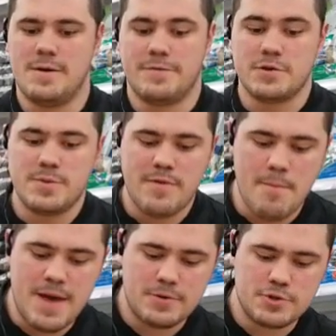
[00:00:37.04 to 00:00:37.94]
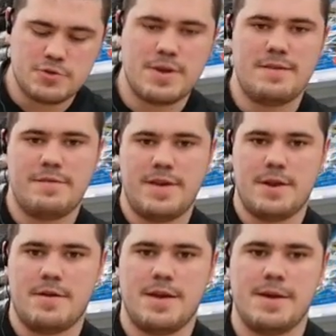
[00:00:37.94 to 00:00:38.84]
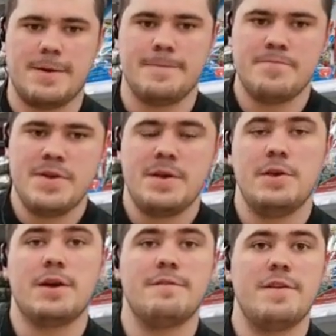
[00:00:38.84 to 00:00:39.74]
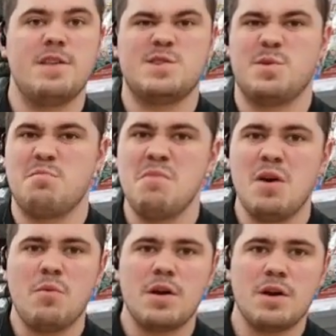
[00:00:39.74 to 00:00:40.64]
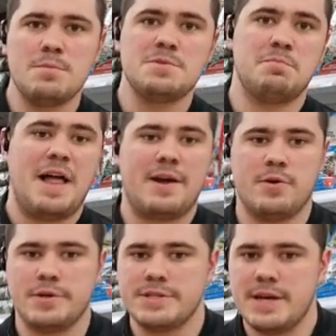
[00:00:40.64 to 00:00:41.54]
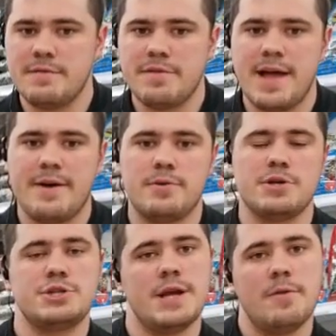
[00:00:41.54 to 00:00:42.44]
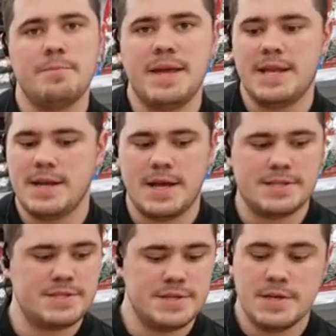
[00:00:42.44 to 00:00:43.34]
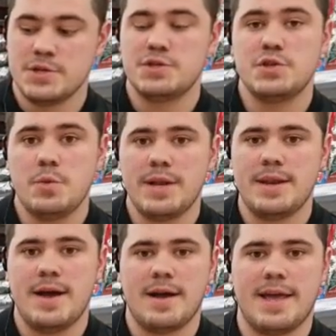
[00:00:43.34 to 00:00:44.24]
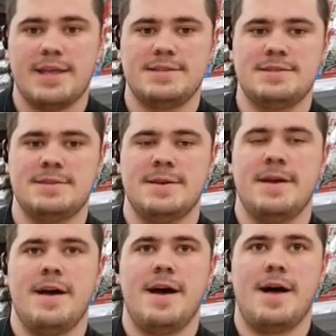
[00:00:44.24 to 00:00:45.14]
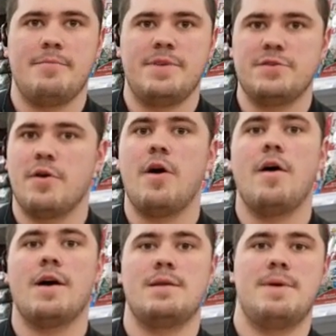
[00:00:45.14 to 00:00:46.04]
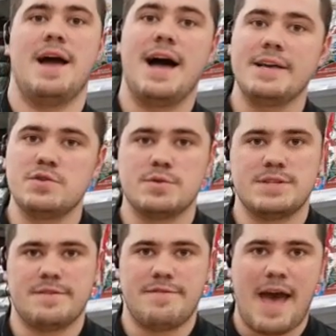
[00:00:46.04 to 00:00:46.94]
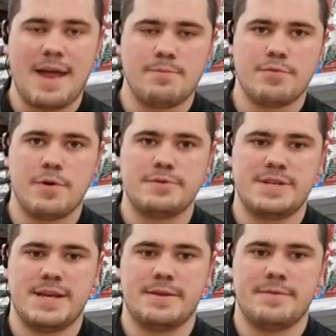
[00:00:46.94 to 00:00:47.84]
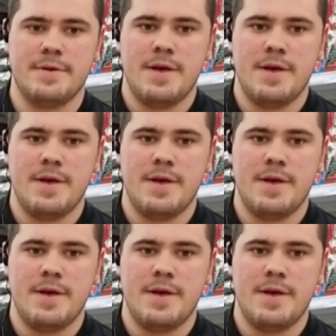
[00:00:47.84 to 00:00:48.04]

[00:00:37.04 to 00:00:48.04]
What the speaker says: First, we have a metal treat feeder here. You can fill this with mealworms, black oil sunflower, shelled peanuts, suet nuggets. These are all going to be high sources of fat and protein.